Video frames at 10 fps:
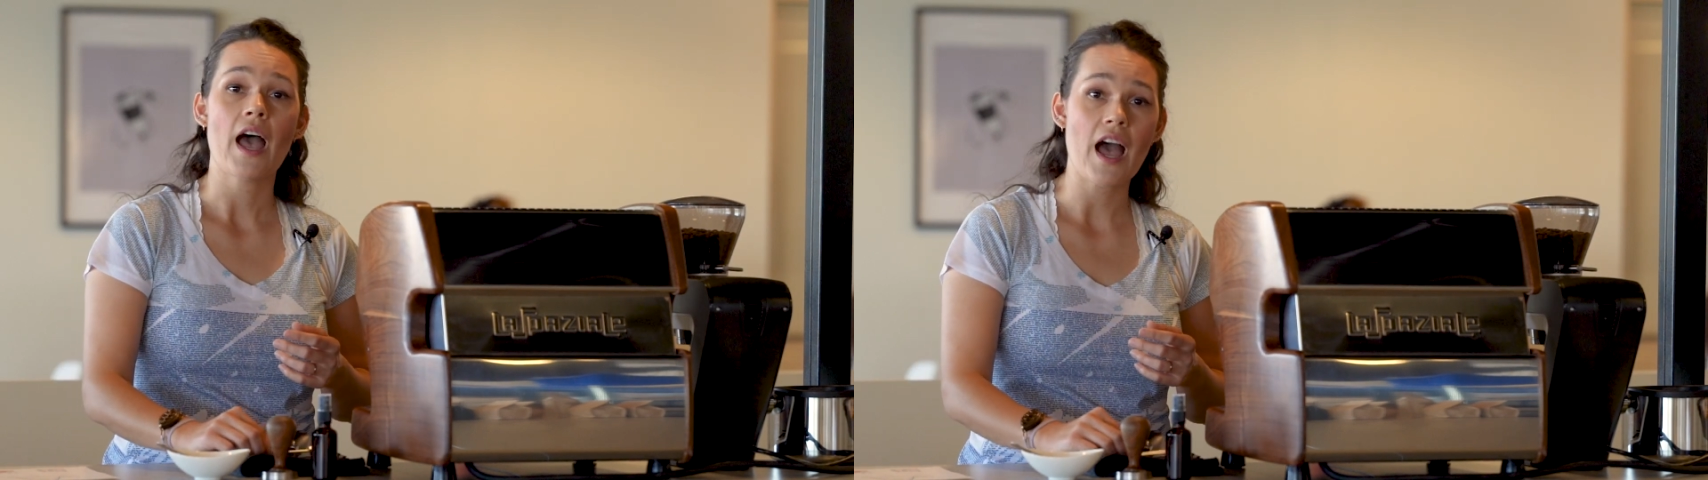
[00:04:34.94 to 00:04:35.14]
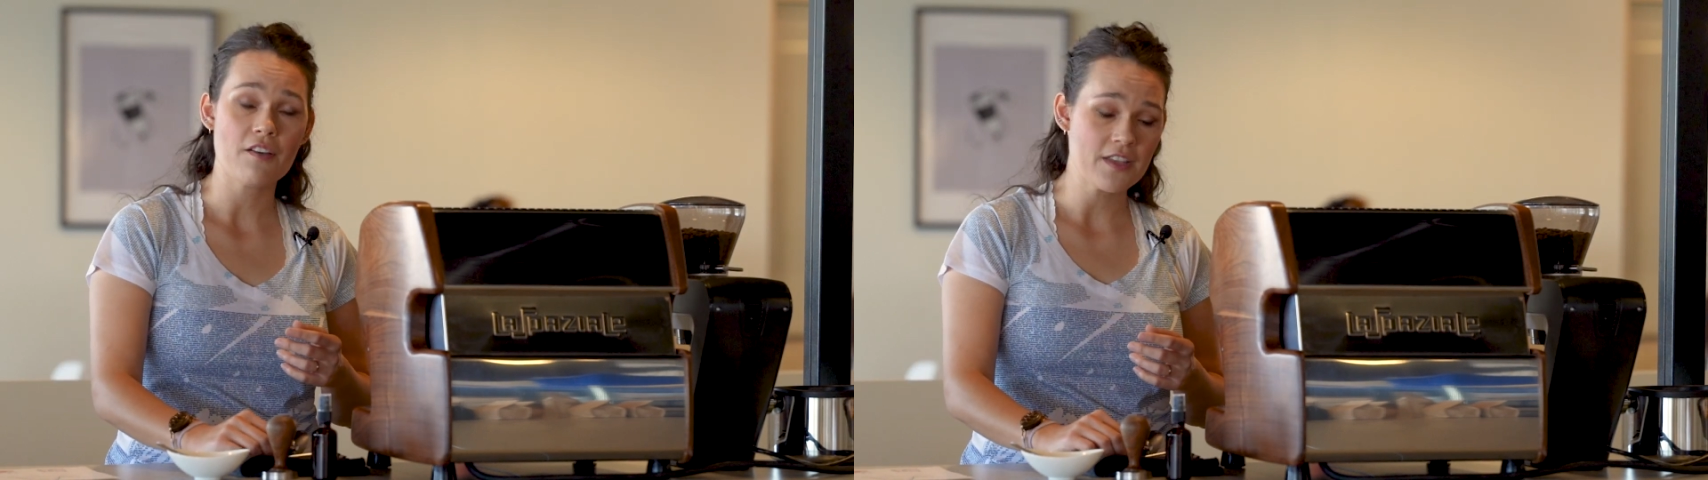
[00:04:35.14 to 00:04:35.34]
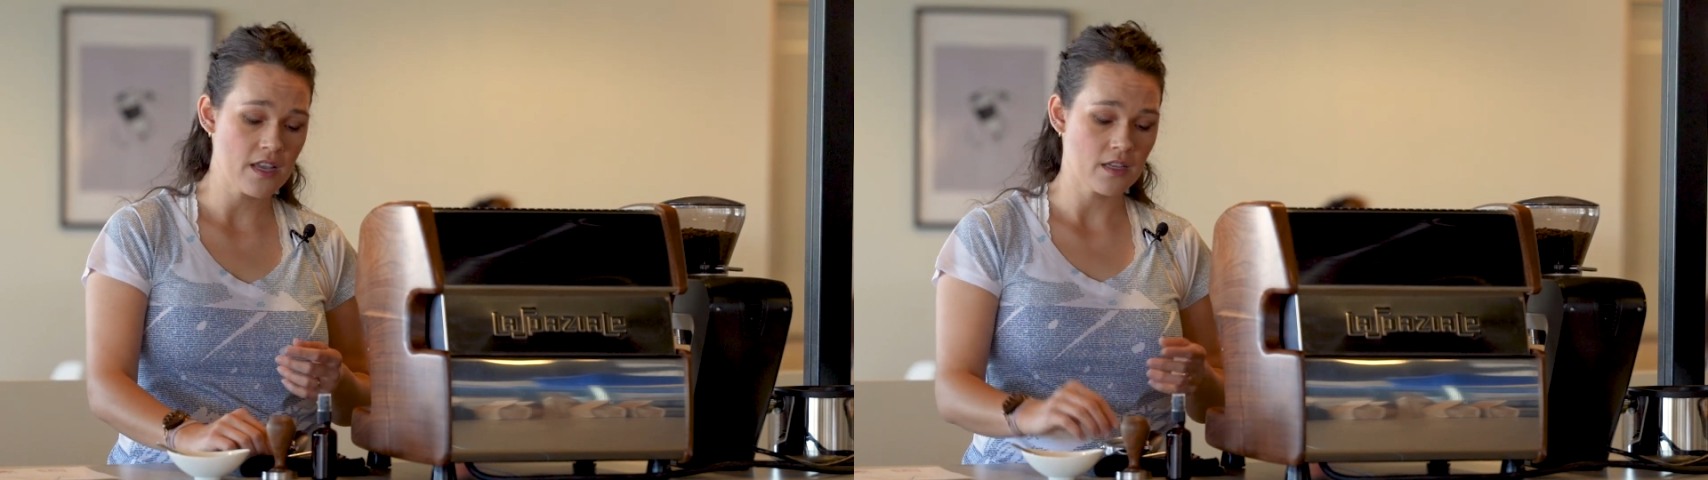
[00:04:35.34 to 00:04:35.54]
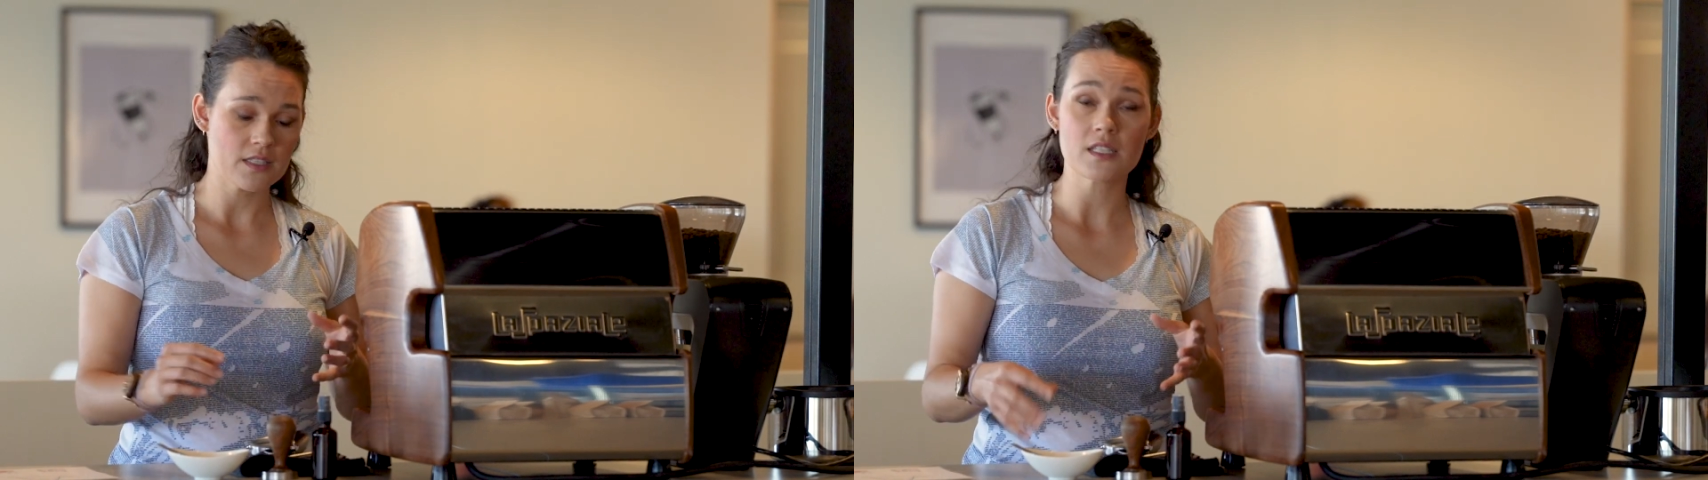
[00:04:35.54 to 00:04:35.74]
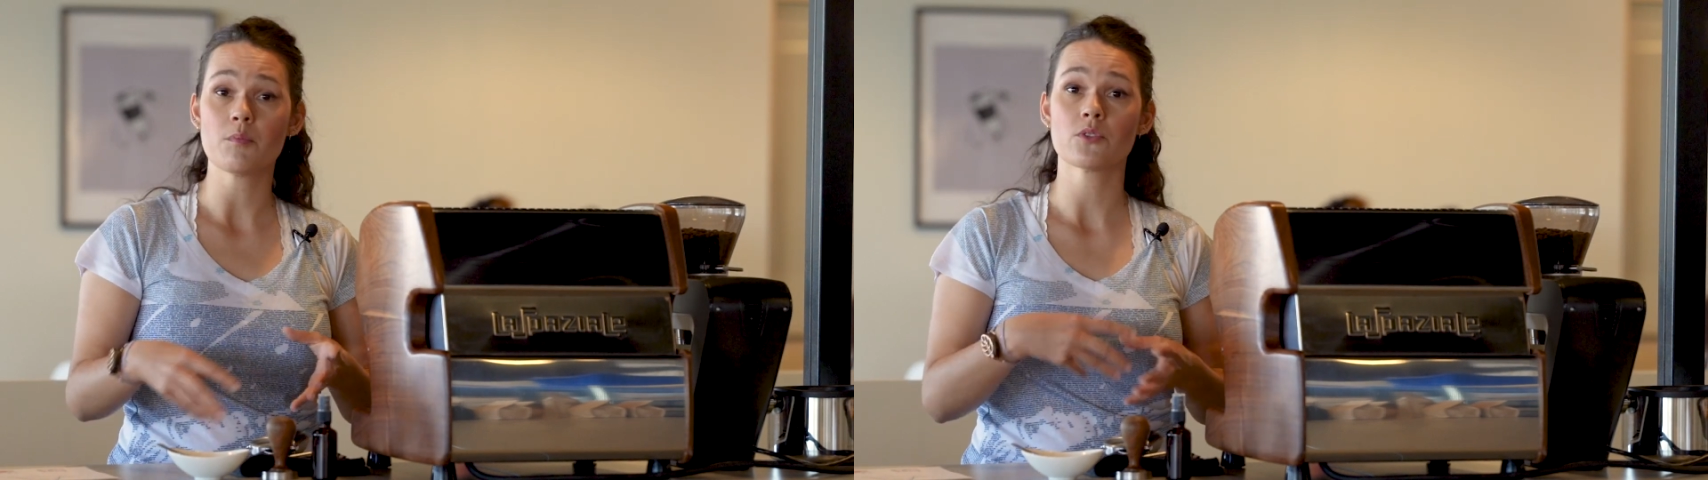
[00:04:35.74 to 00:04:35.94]
Having
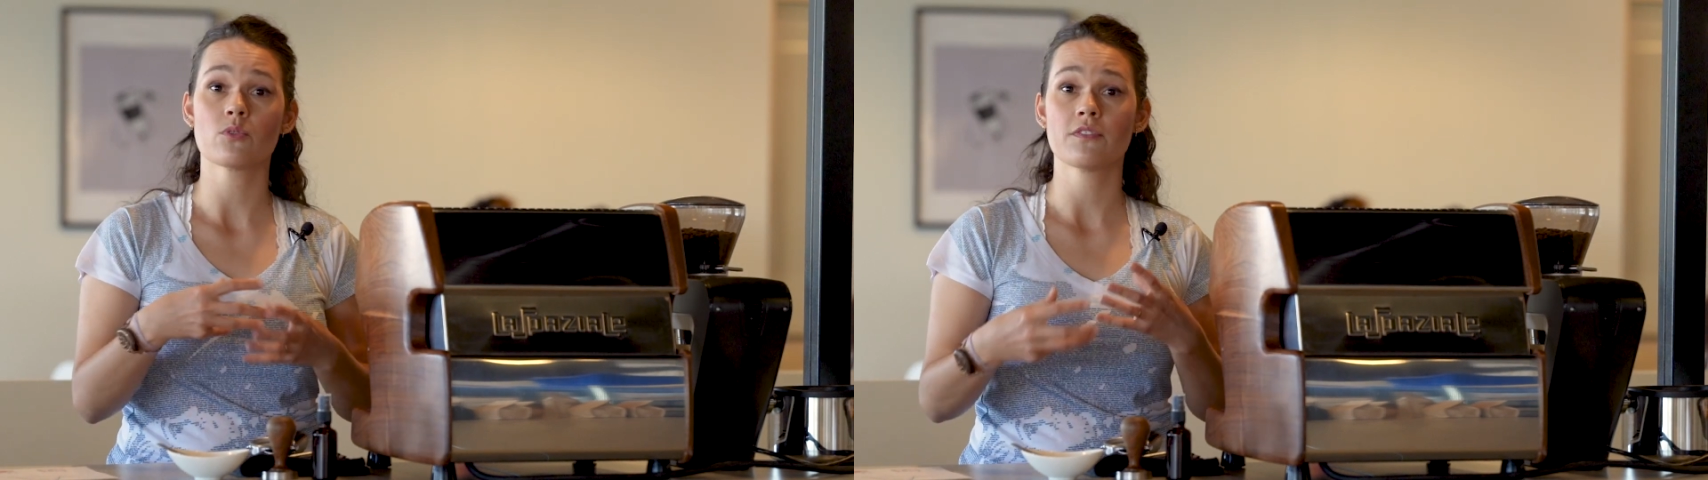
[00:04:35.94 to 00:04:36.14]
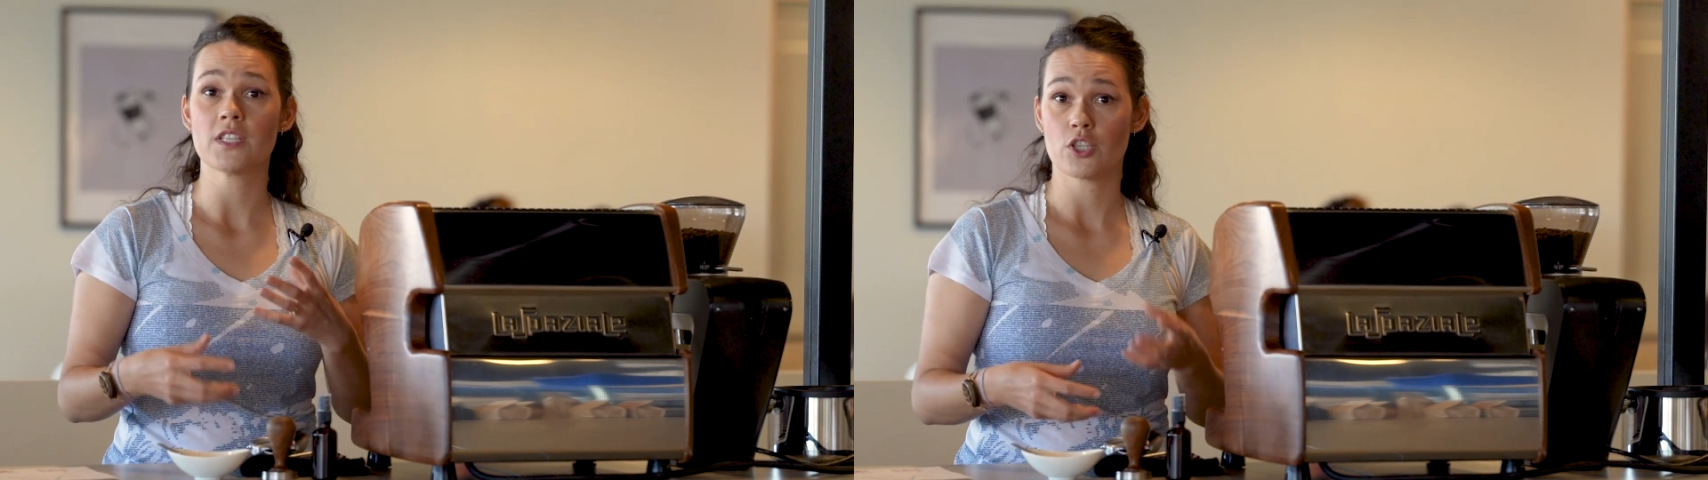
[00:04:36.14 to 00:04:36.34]
some sort of